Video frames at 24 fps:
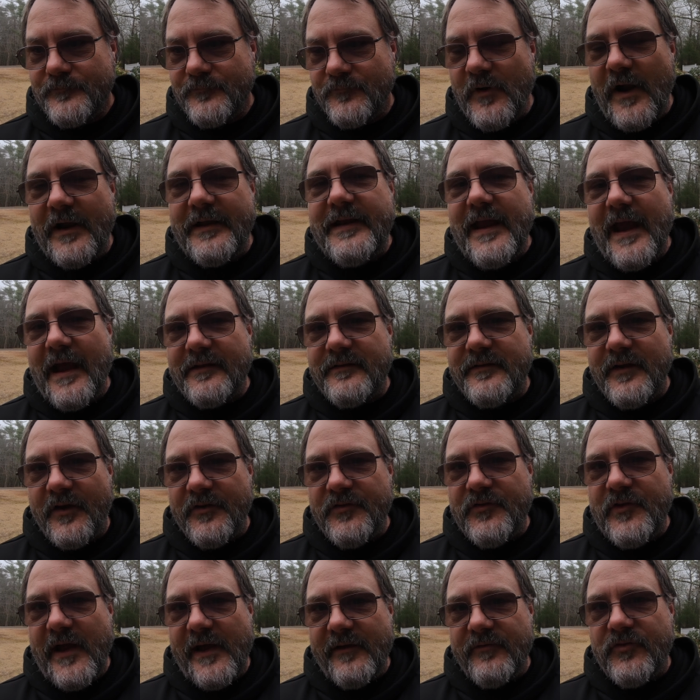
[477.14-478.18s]
Redcat
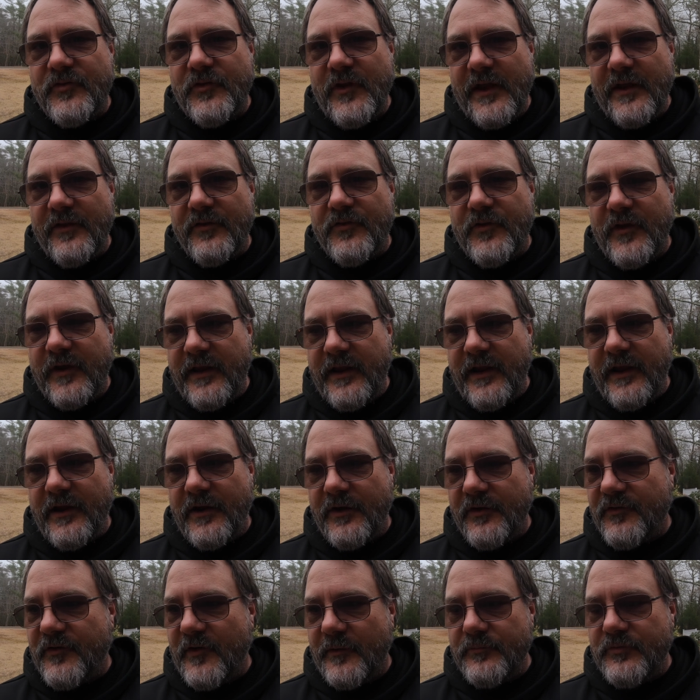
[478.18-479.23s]
does have CNC
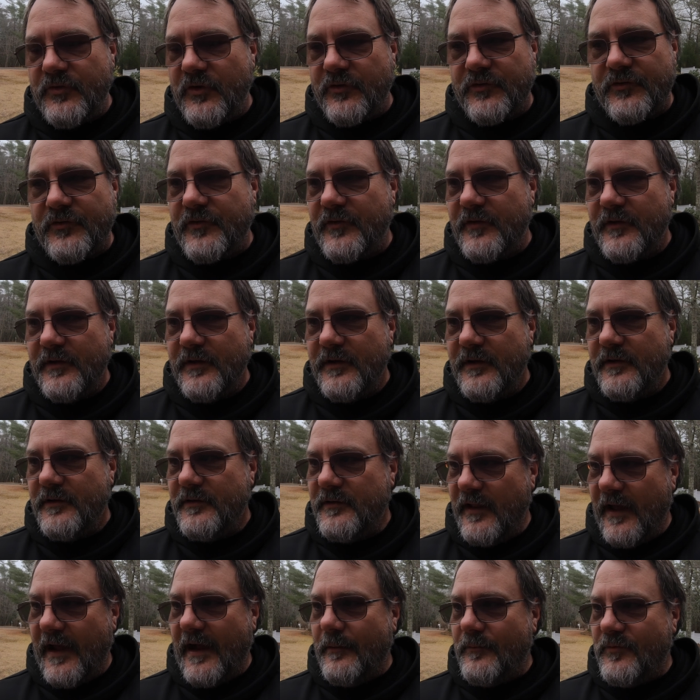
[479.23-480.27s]
gears. I'm just,
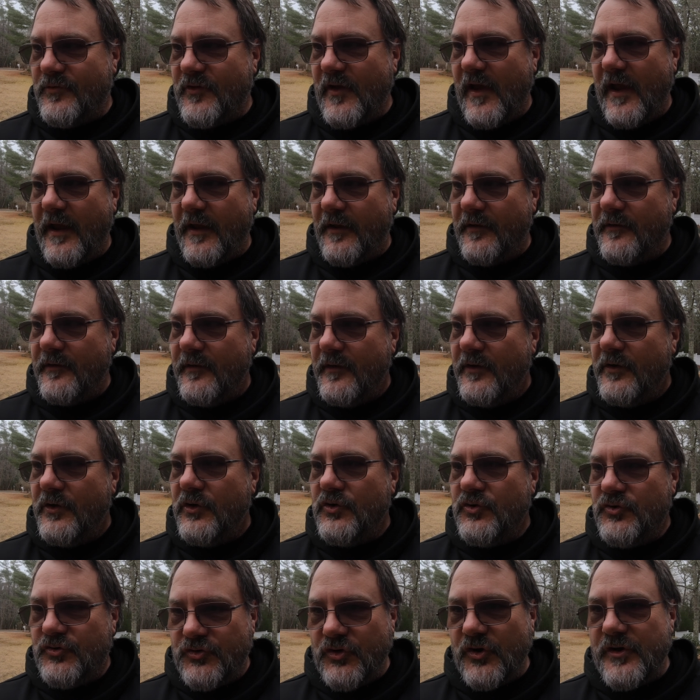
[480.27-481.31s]
like I'm saying,
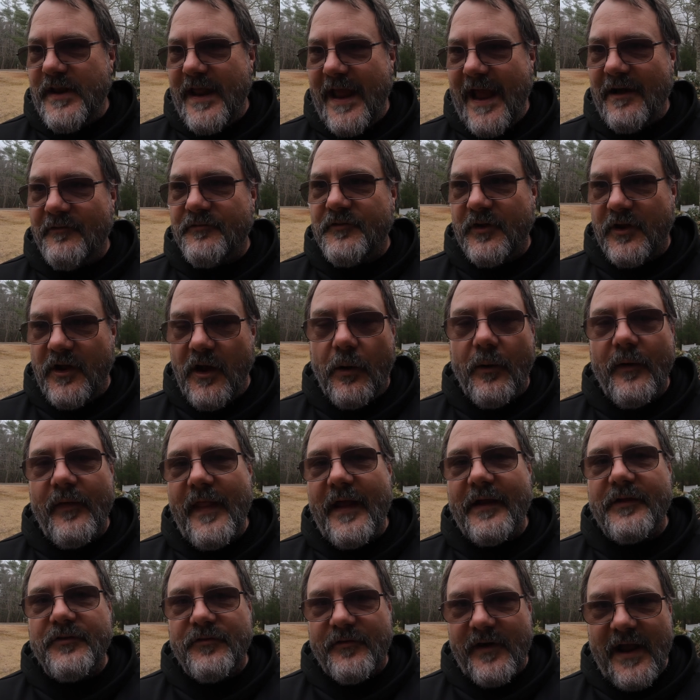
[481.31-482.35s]
shouldn't have to go in
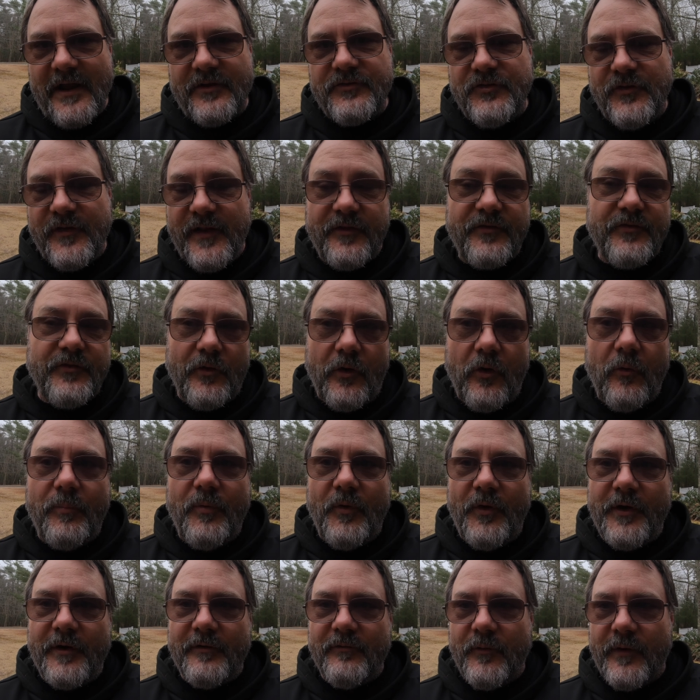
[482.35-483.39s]
that direction. That's the whole
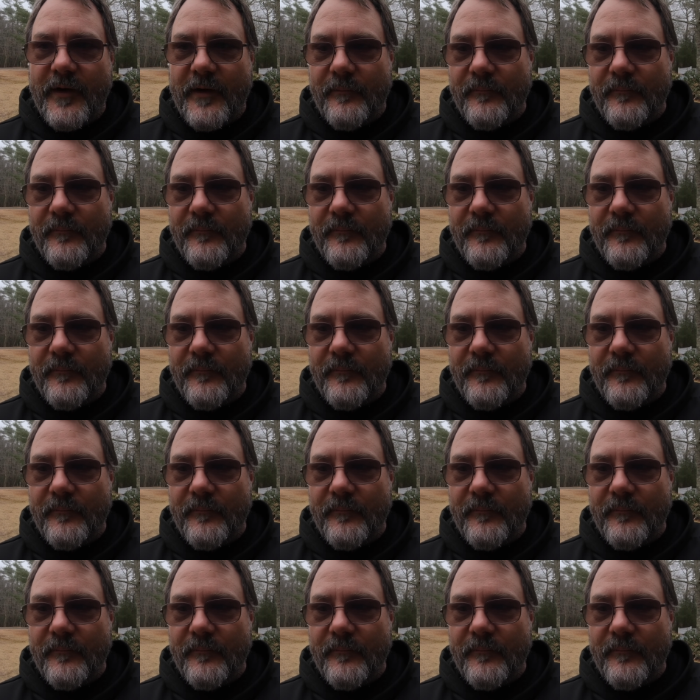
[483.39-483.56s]
point of what